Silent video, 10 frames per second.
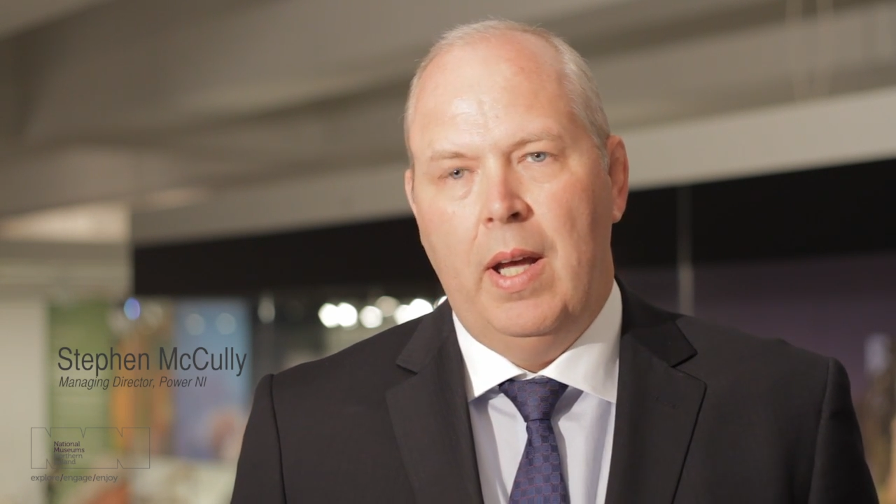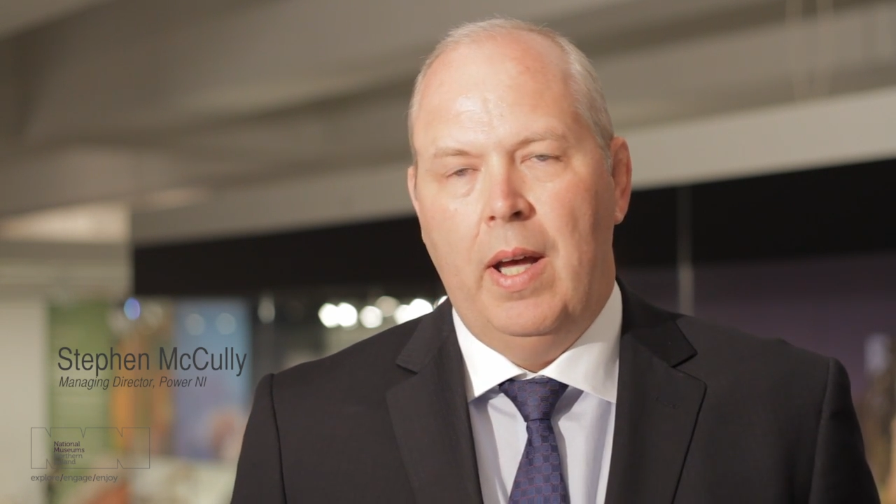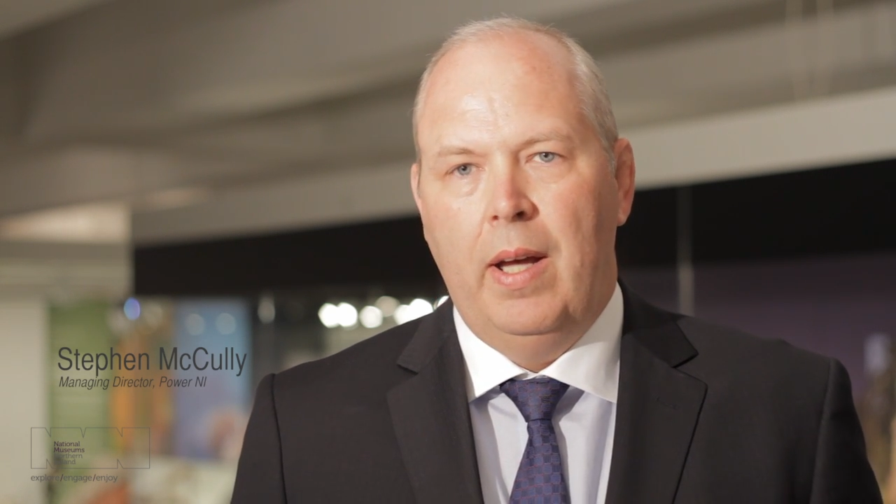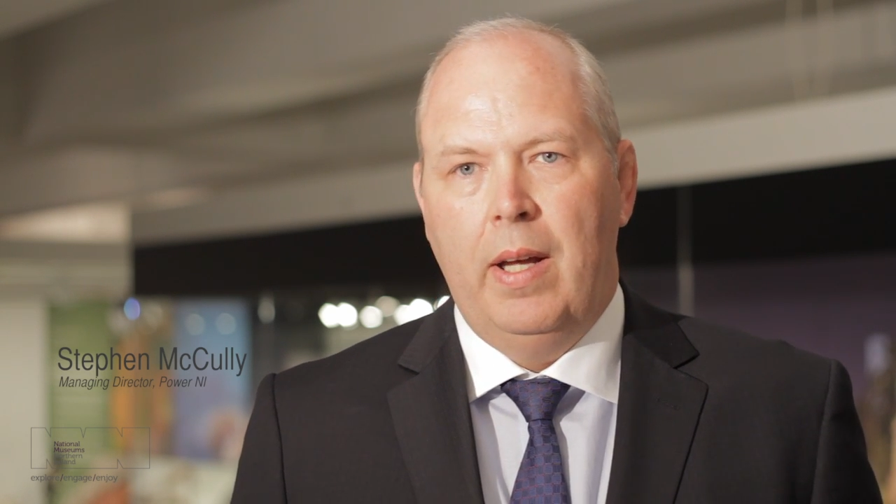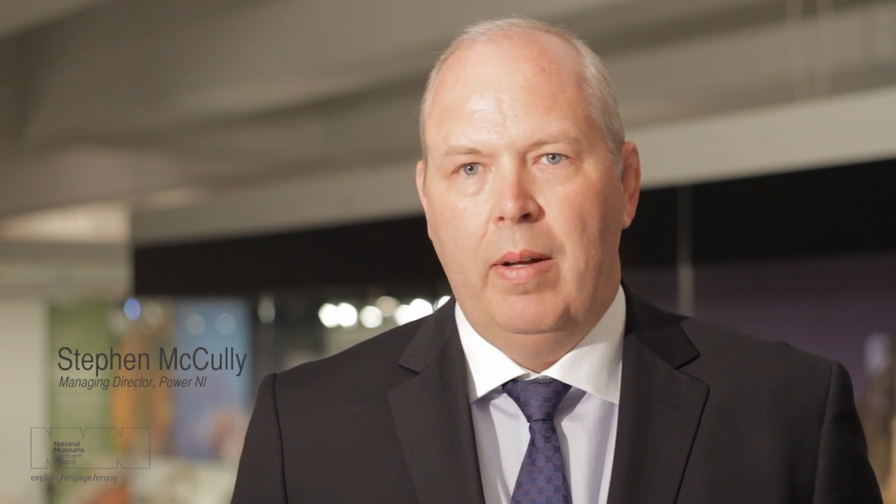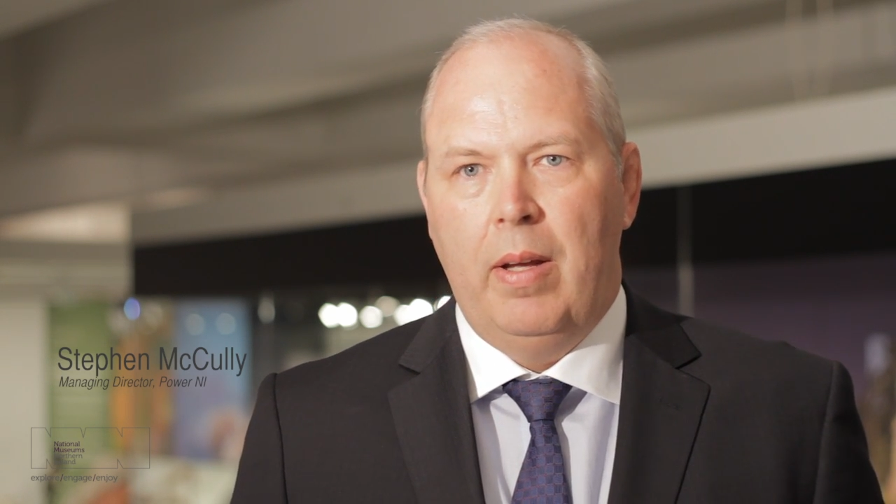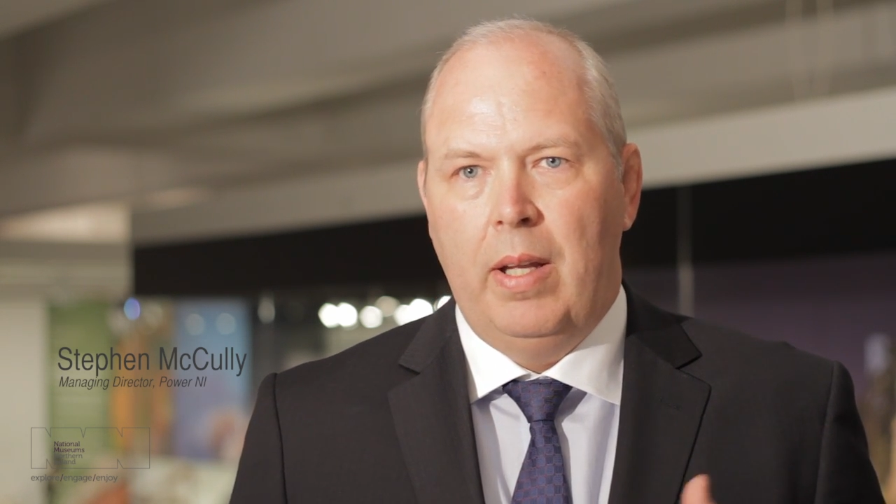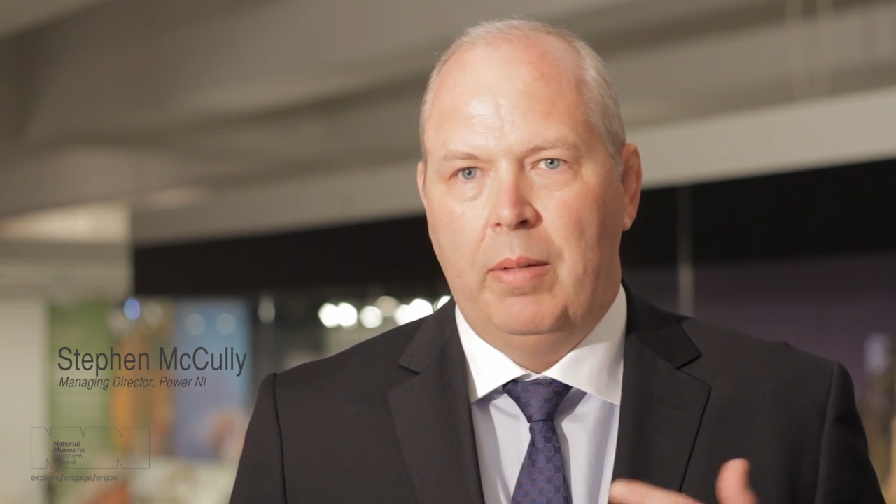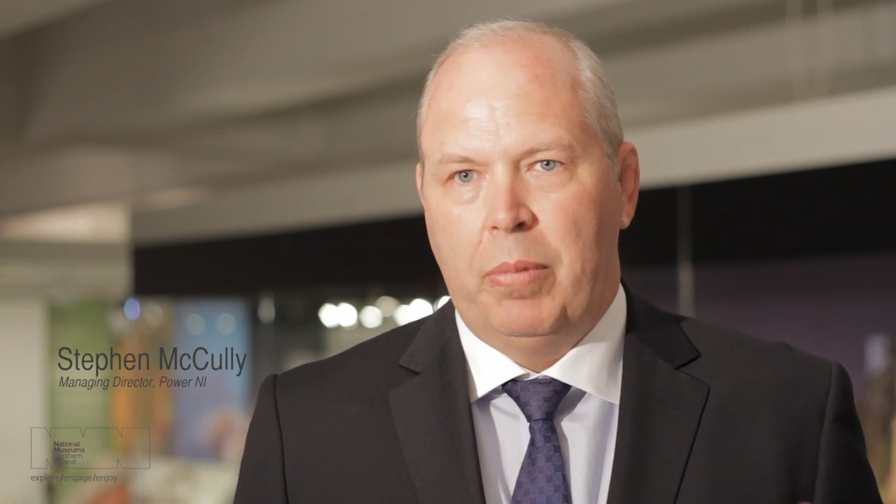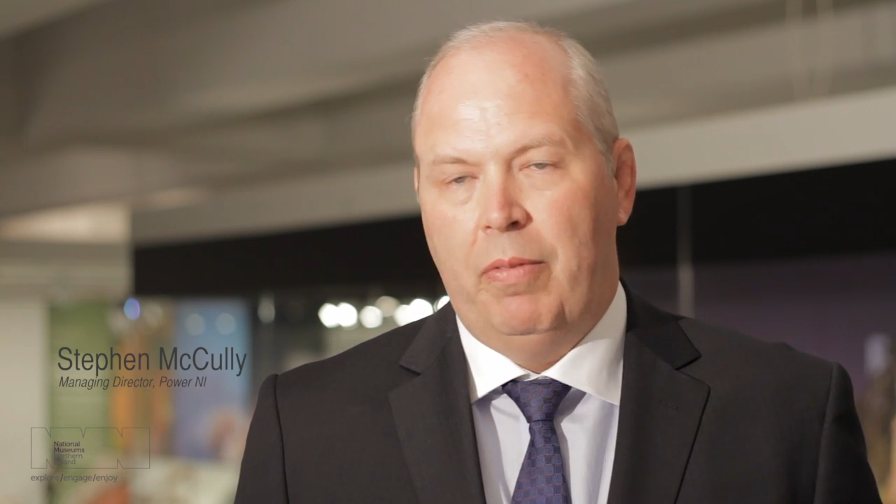
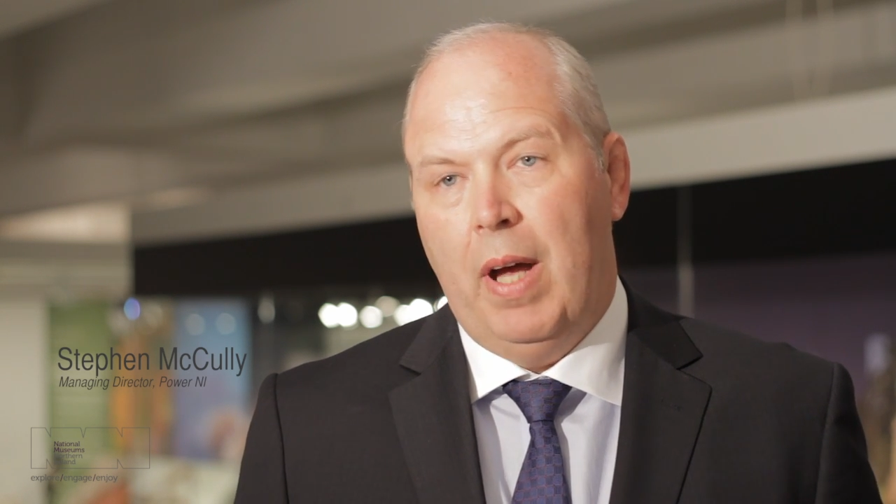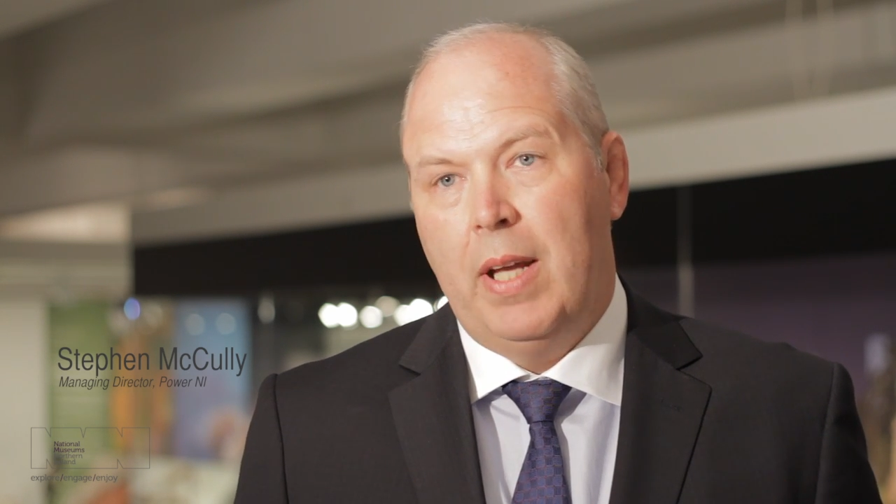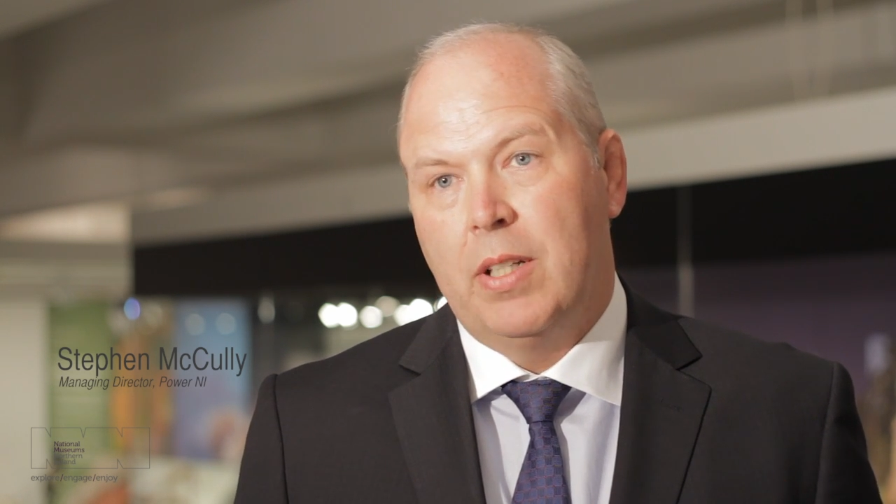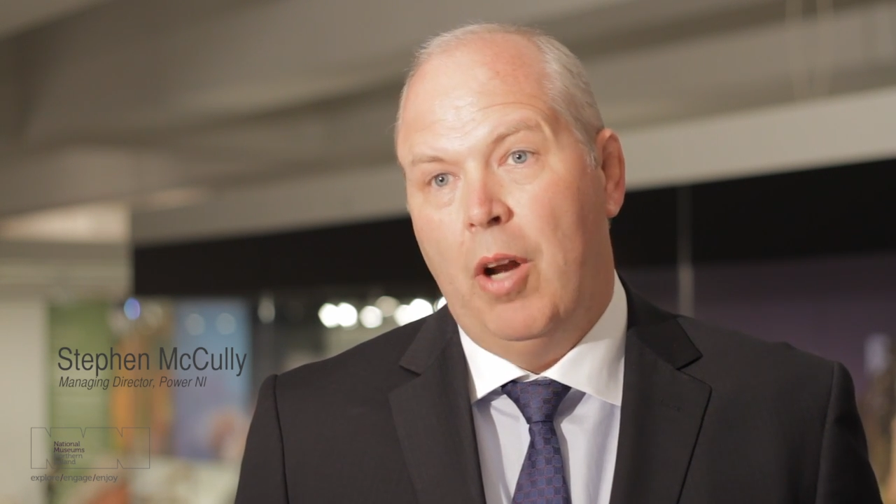It provides an